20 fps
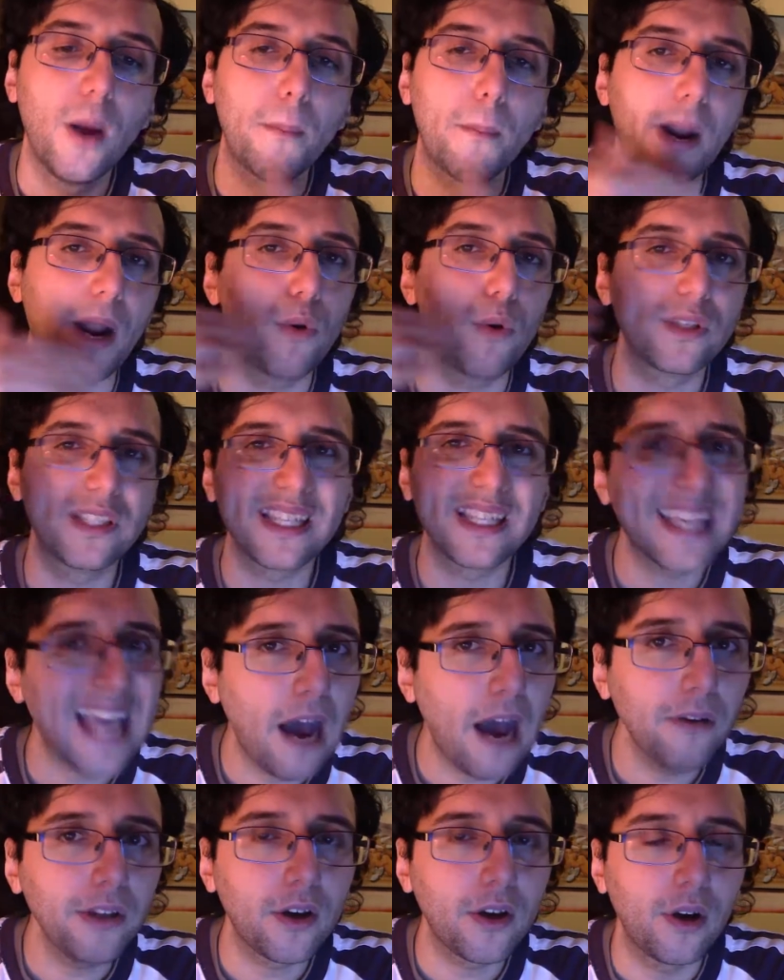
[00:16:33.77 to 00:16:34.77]
but I wasn't
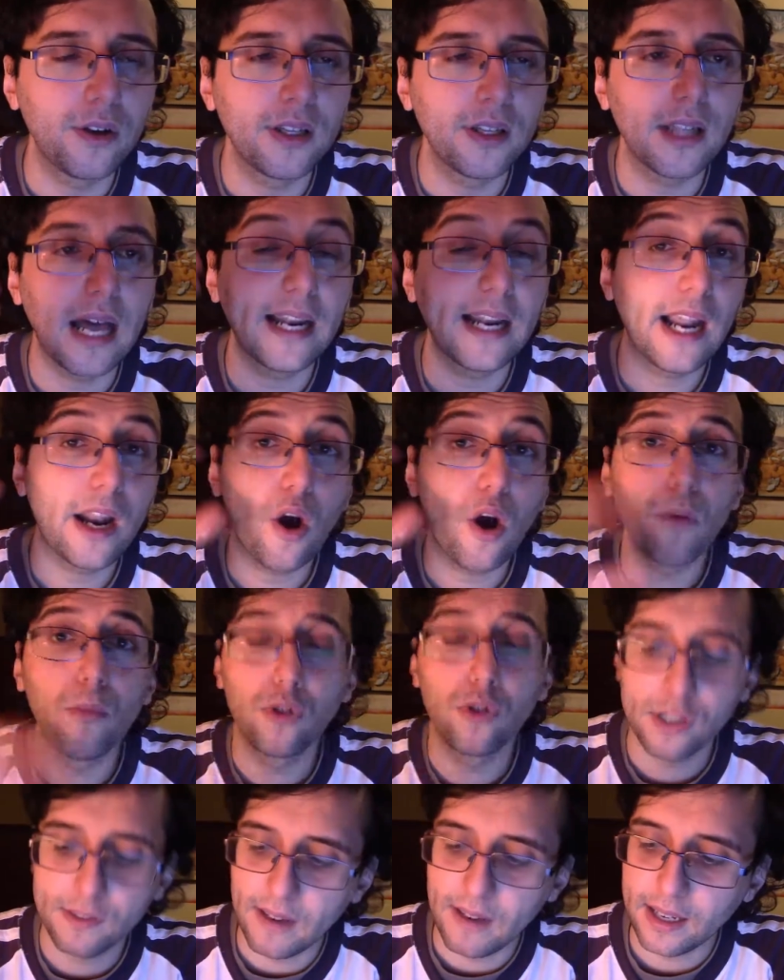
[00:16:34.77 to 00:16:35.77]
counting on it, and I
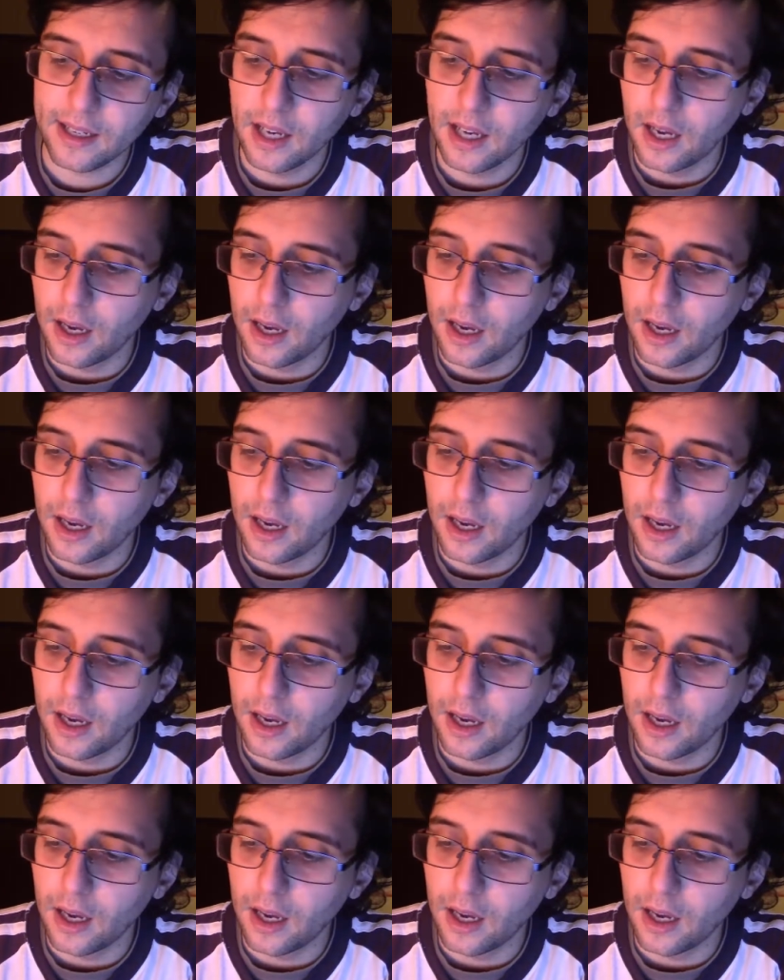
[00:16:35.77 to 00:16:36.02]
almost like